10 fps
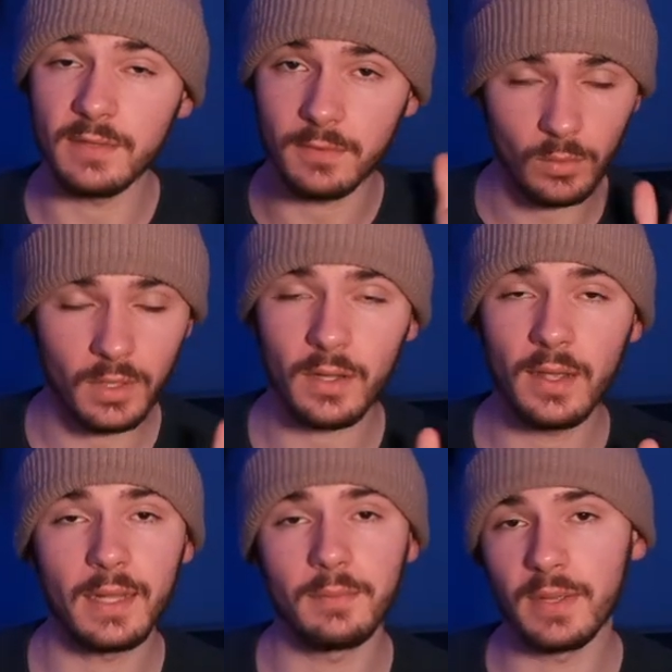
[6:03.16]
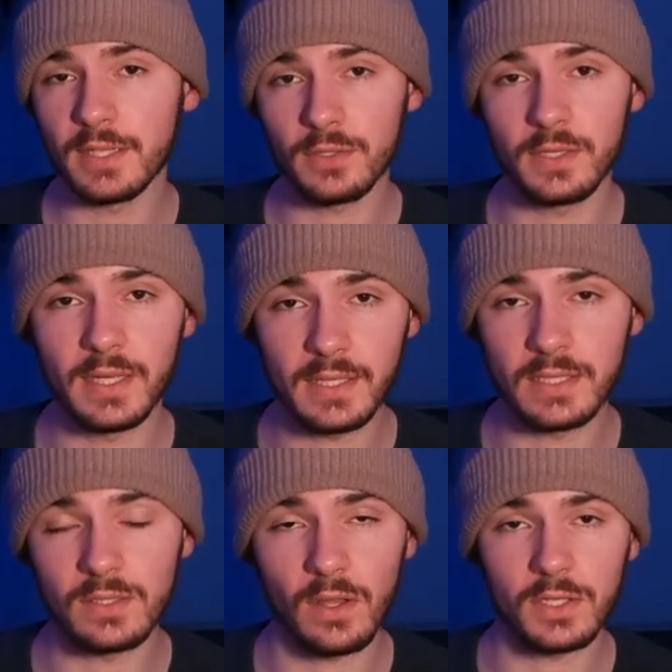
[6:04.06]
if you want to go ahead and make sure you get
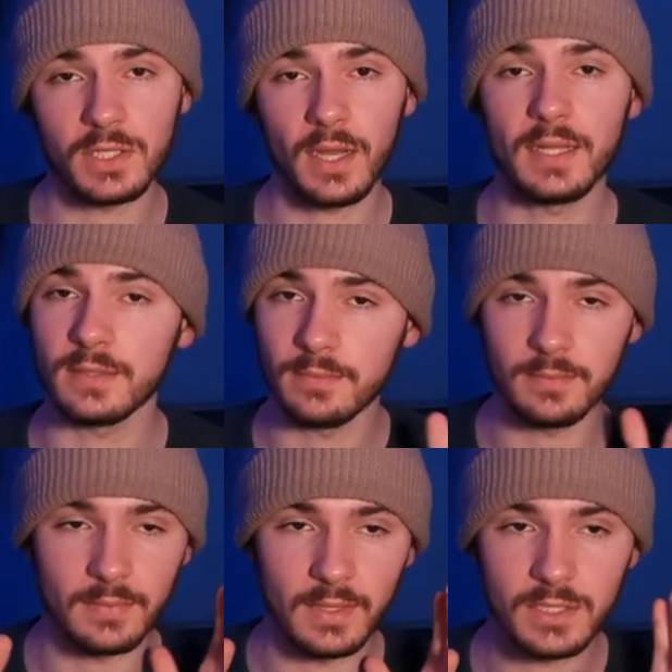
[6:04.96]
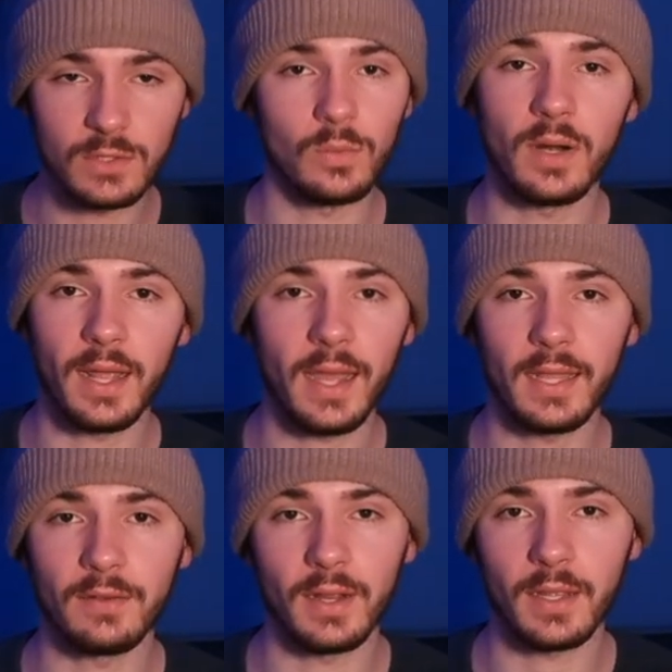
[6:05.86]
these long shots, this is what I
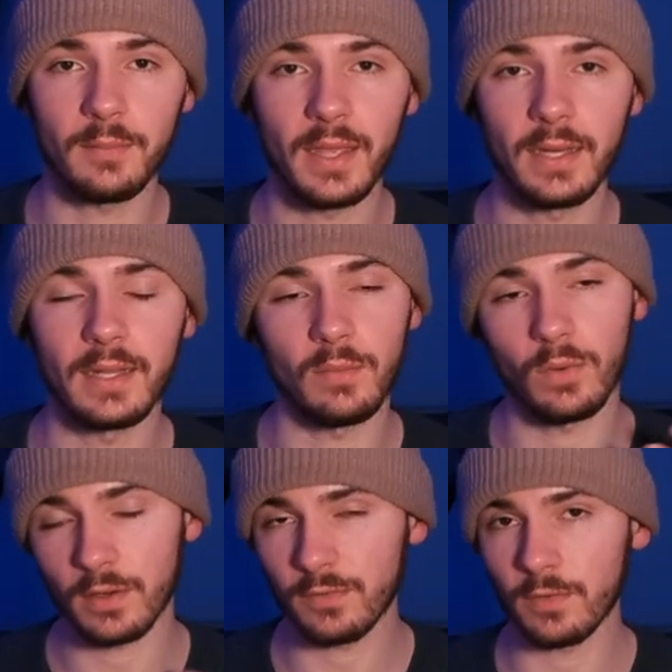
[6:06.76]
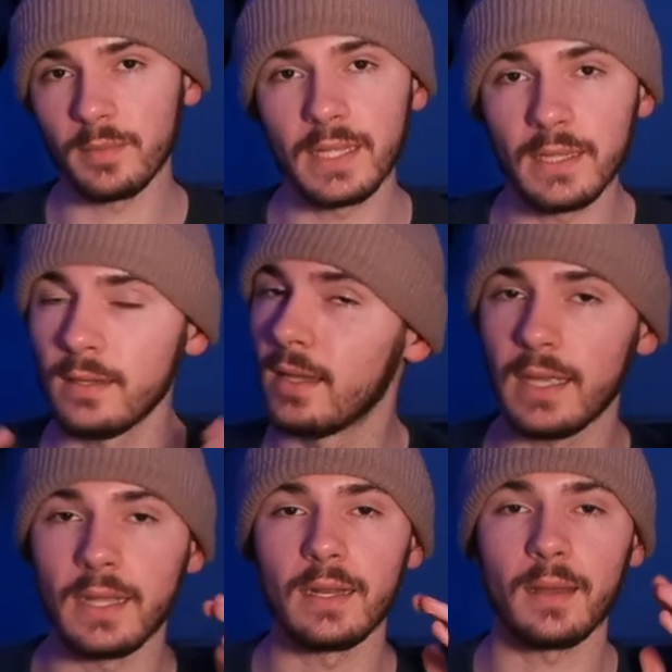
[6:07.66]
highly recommend. It worked for me,
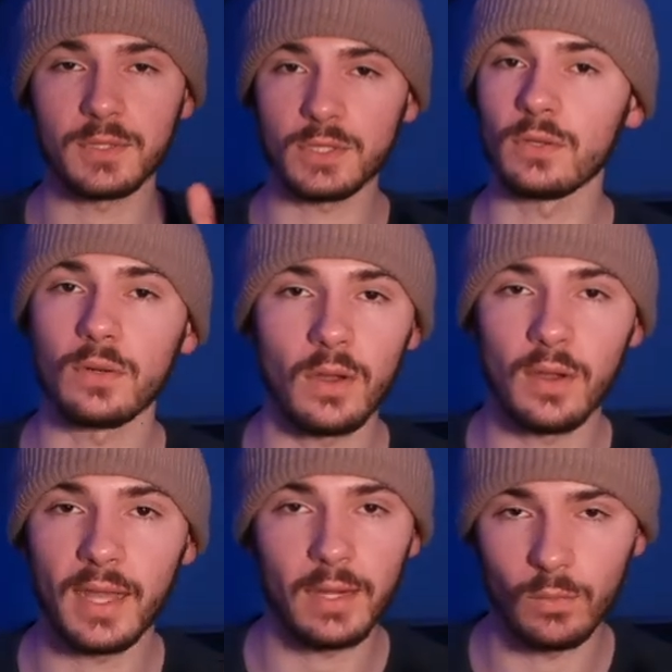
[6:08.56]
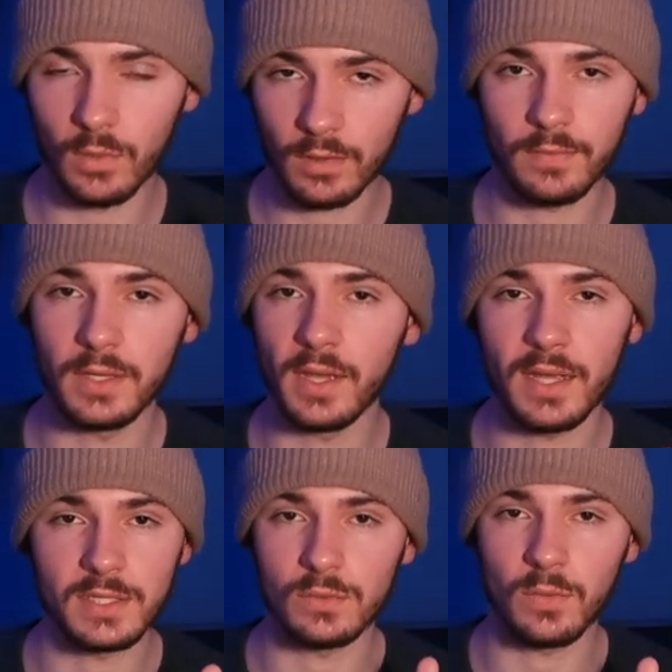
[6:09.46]
and I'm sure it'll go ahead and work for you guys as